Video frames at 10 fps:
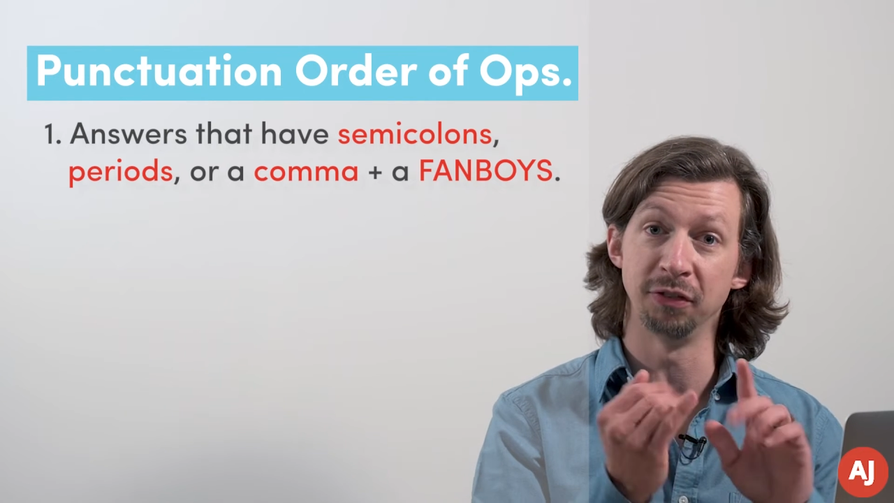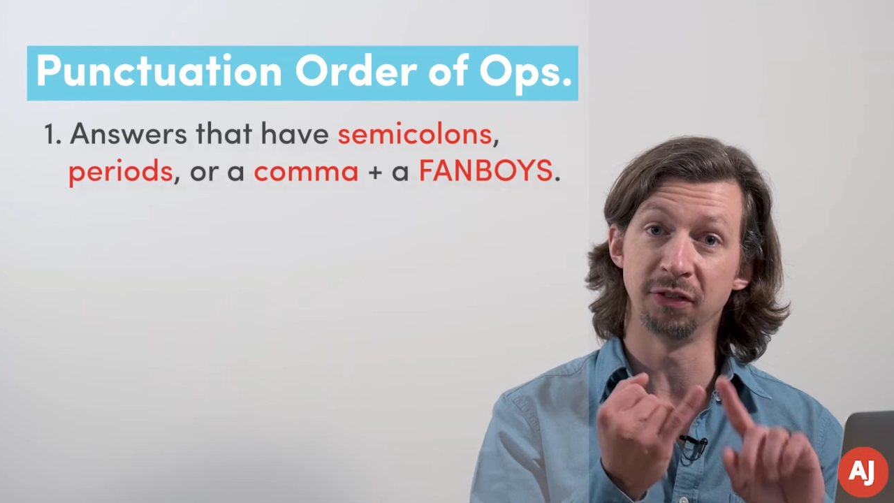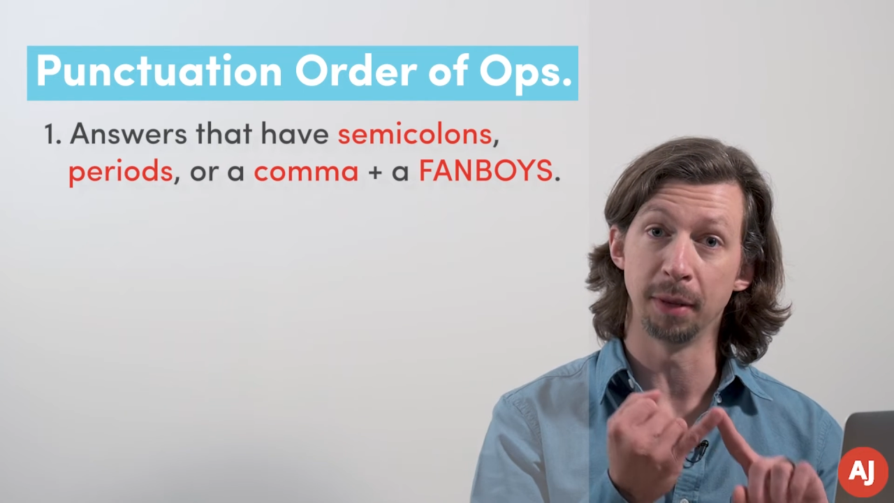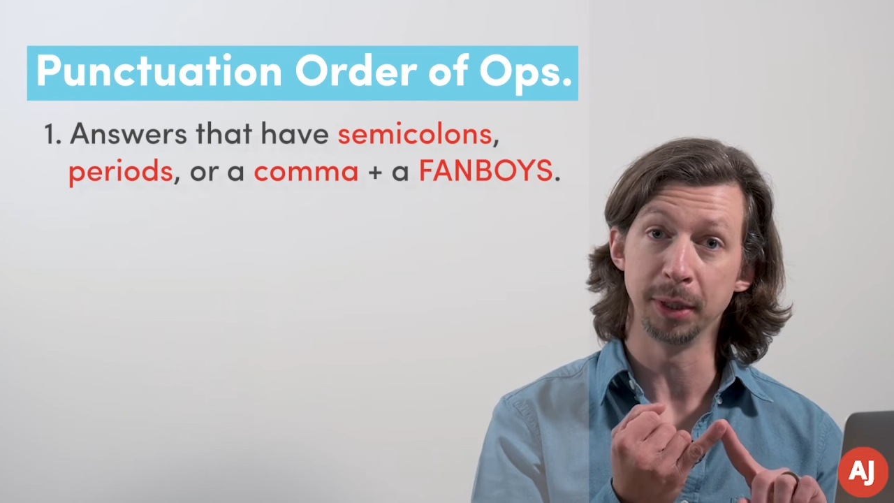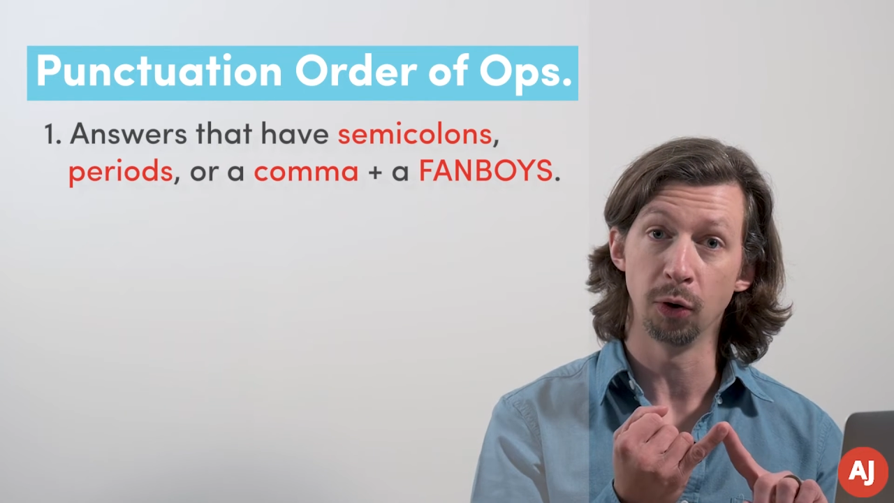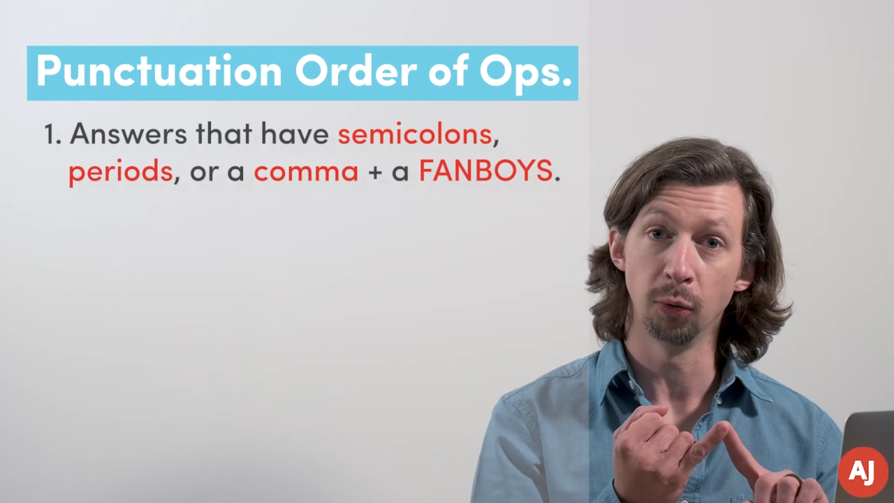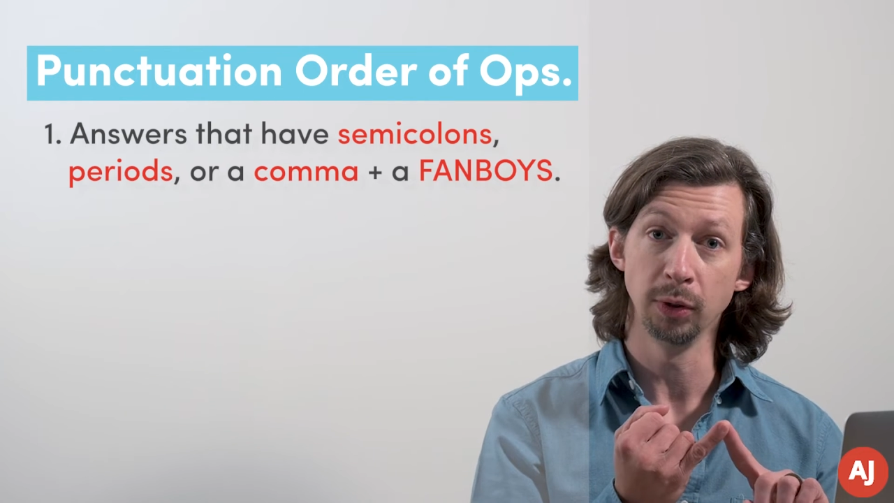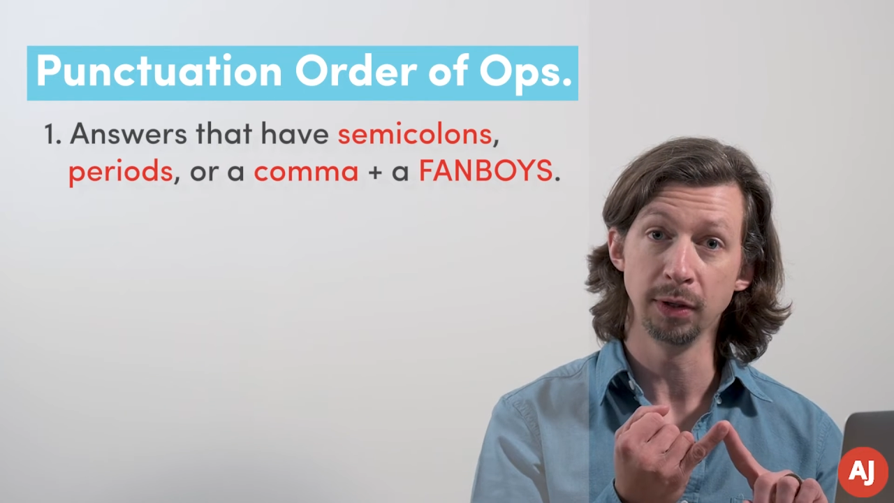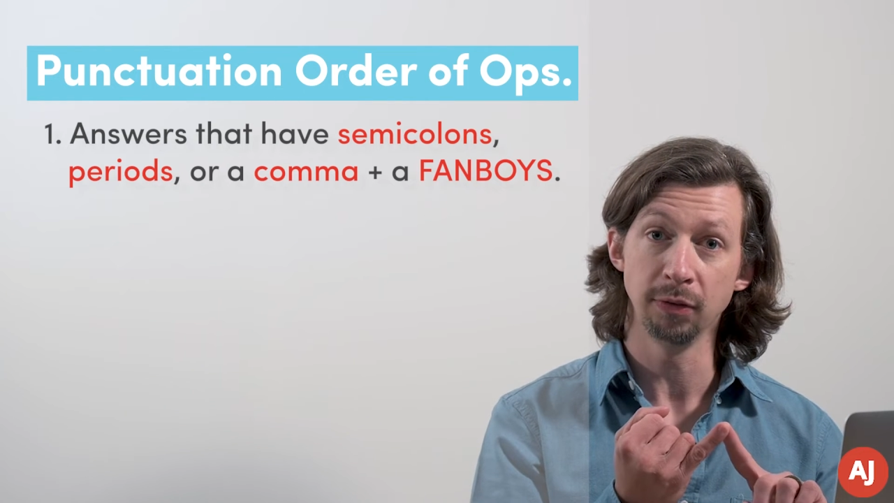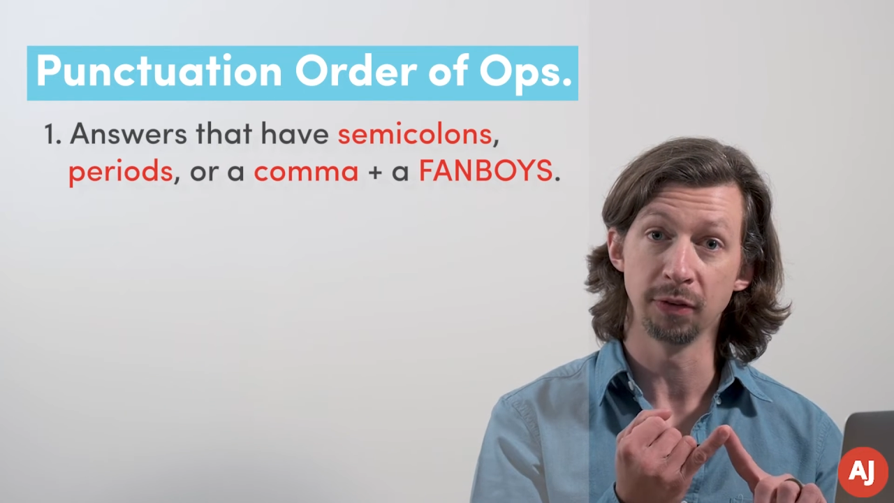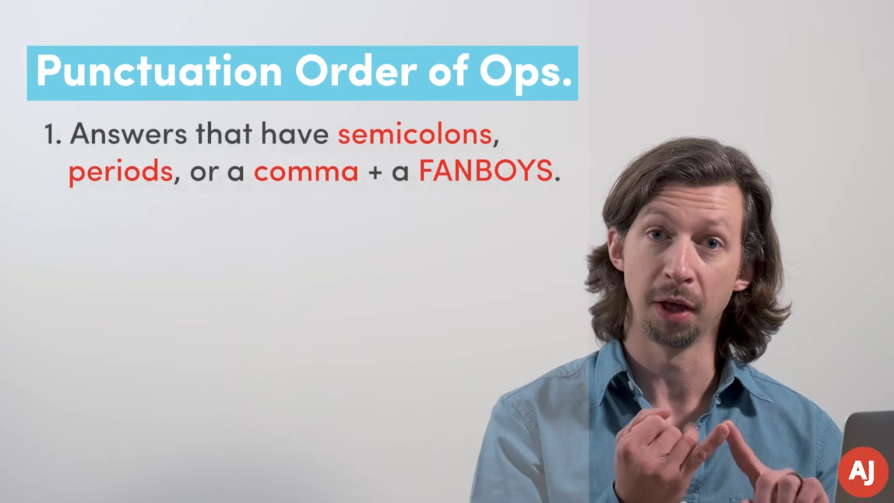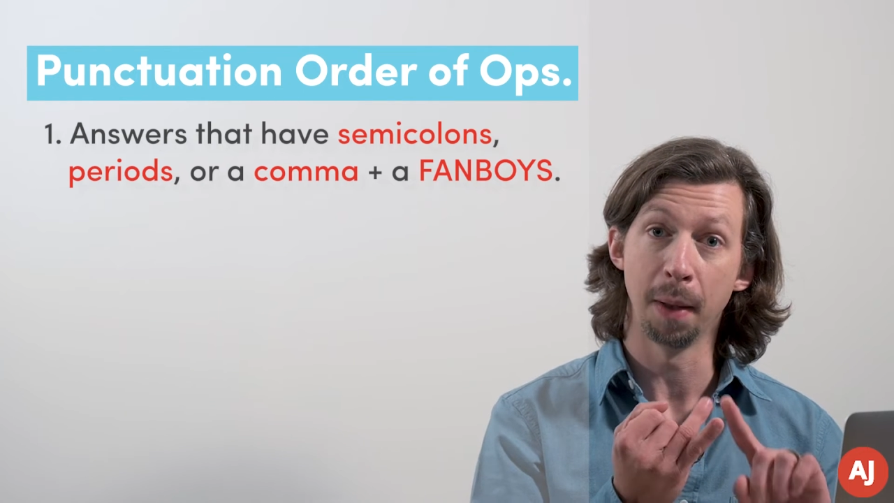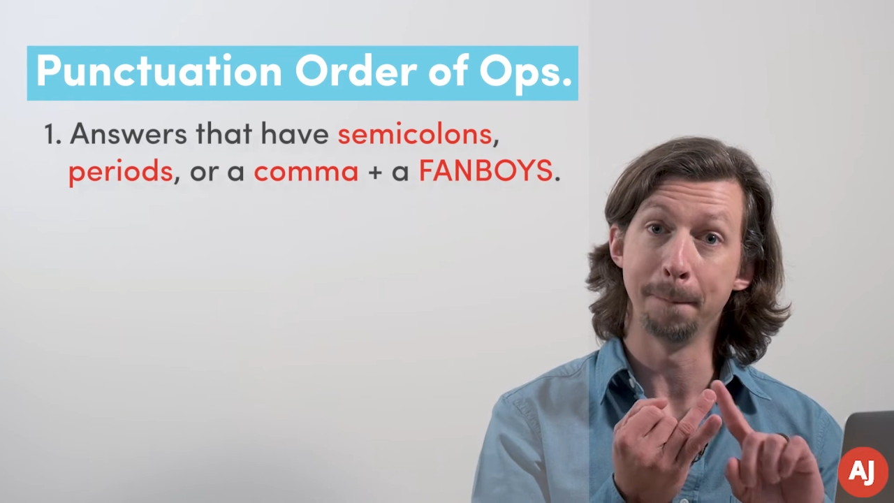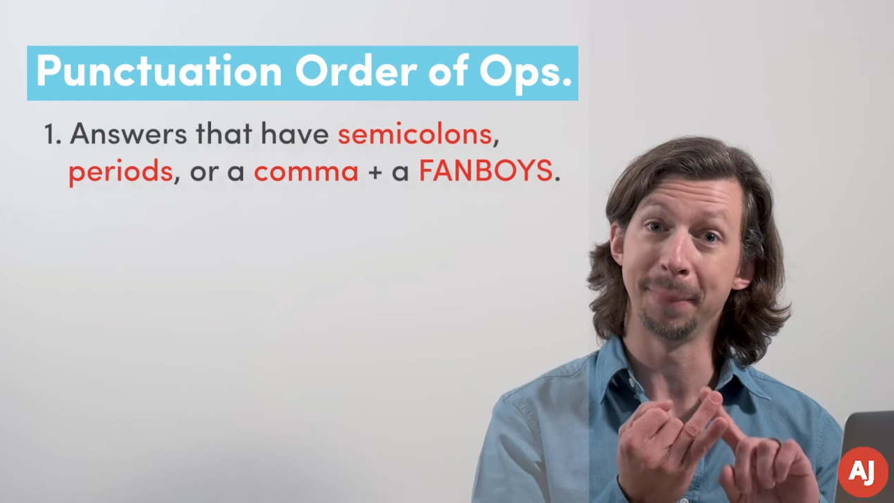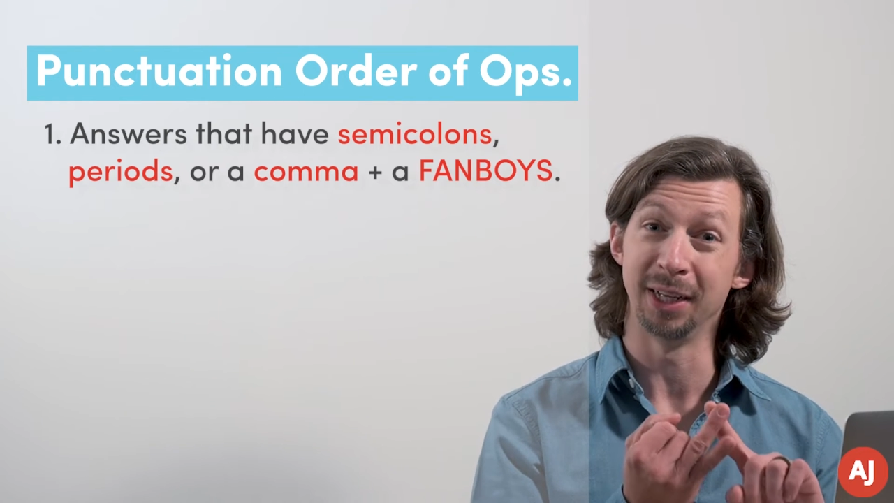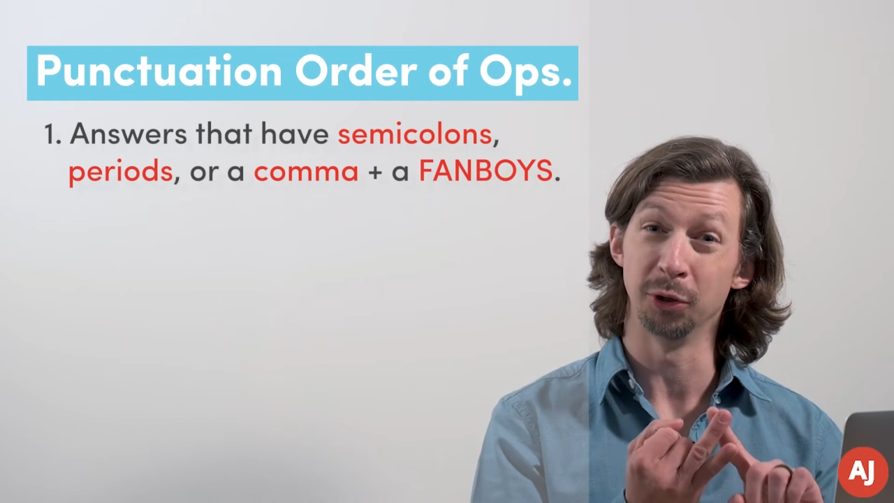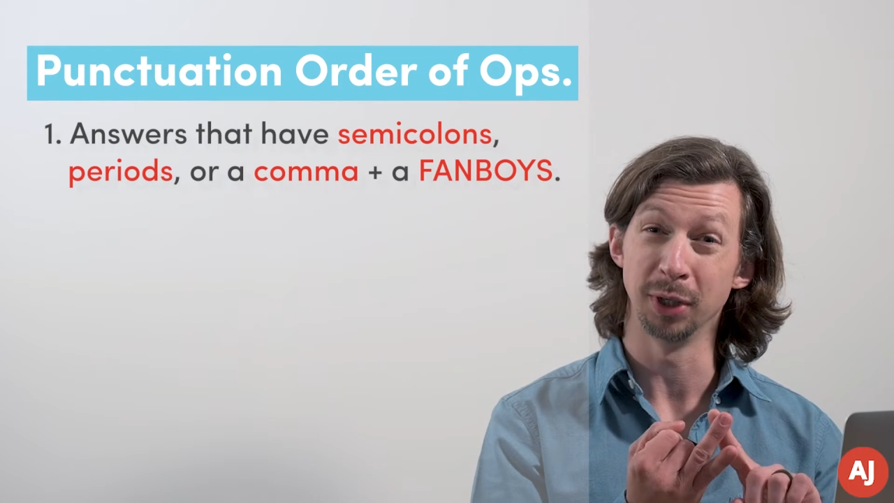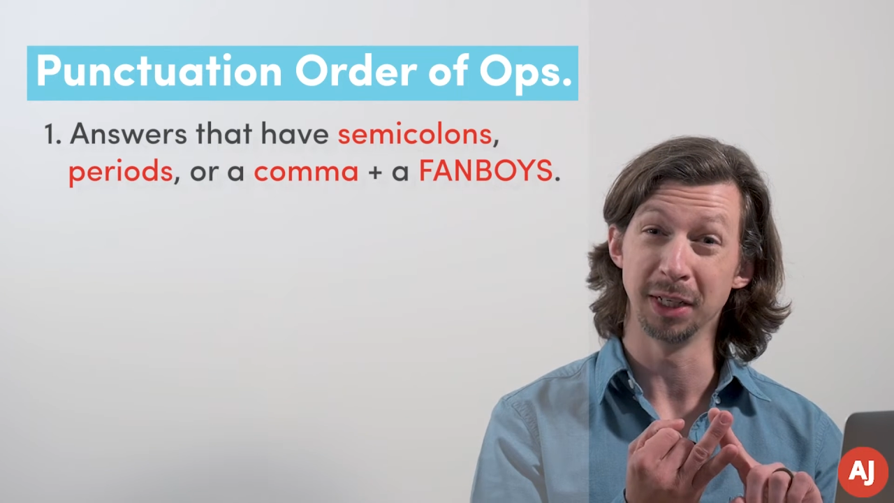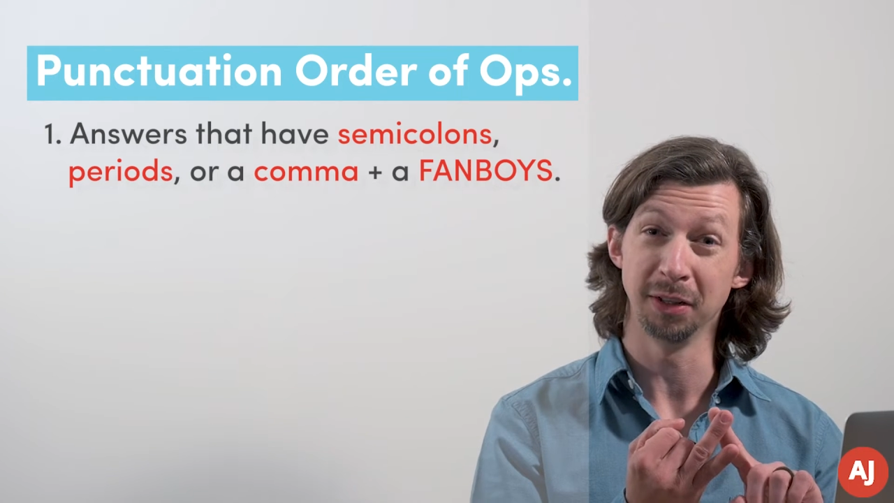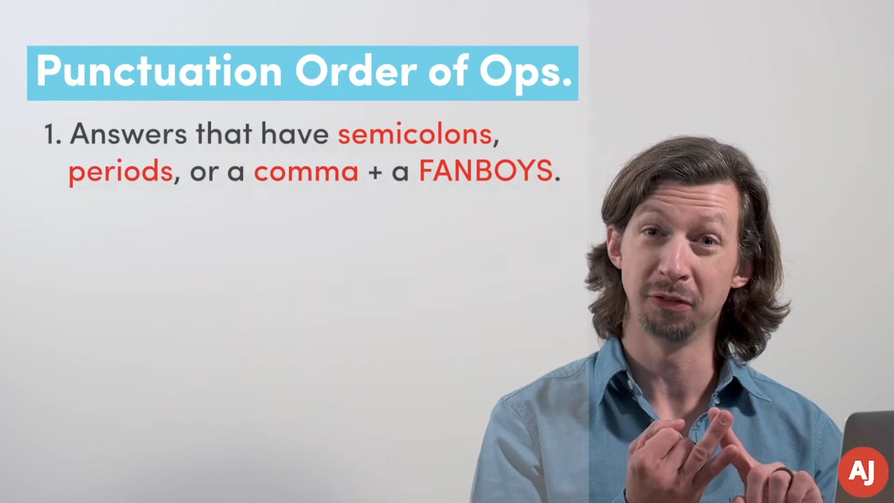semicolons,
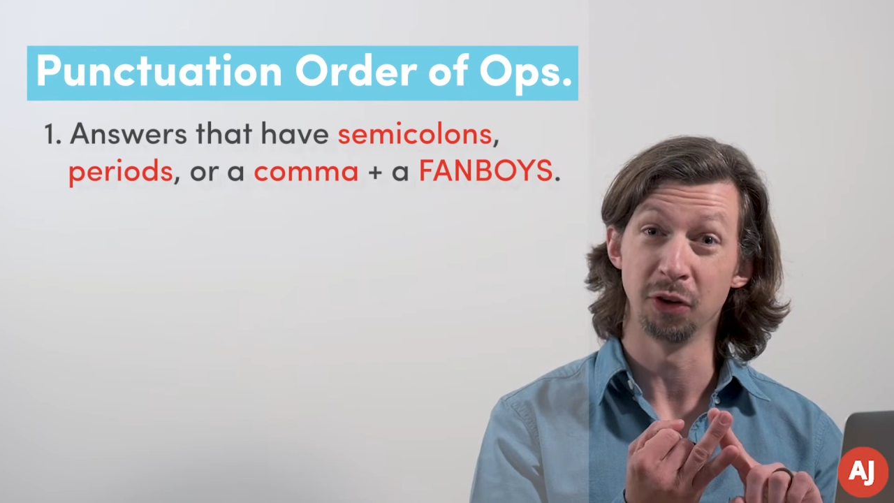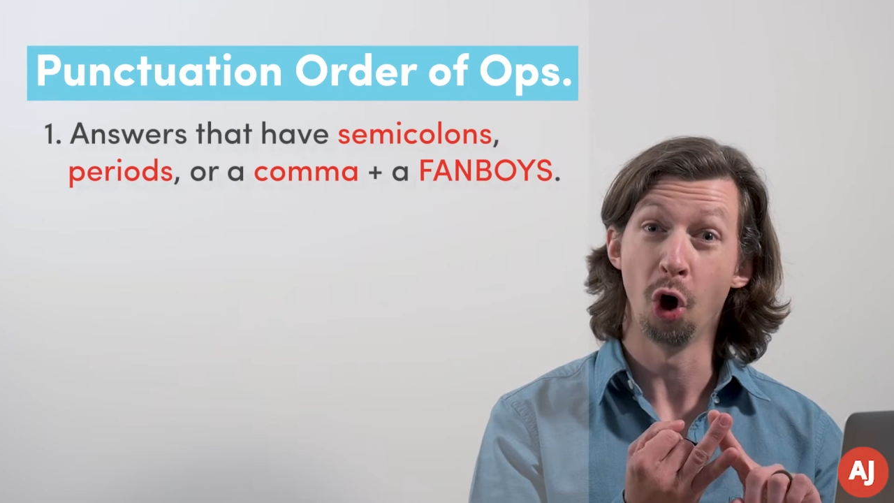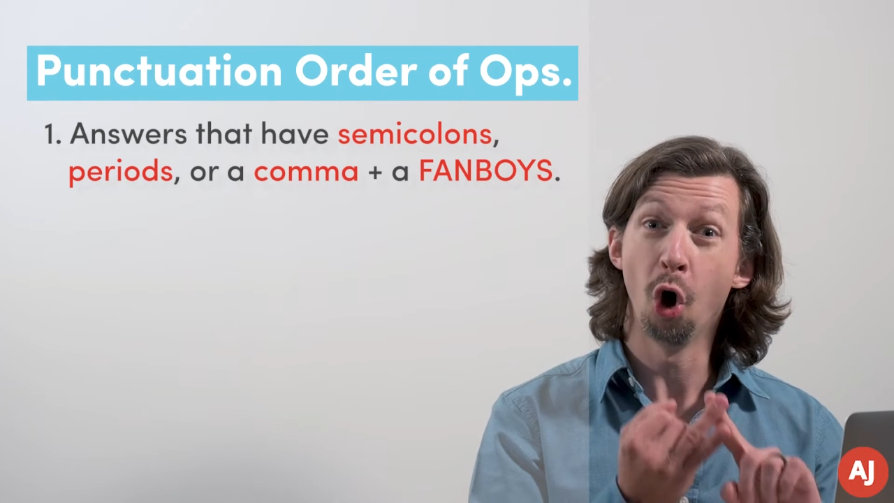periods,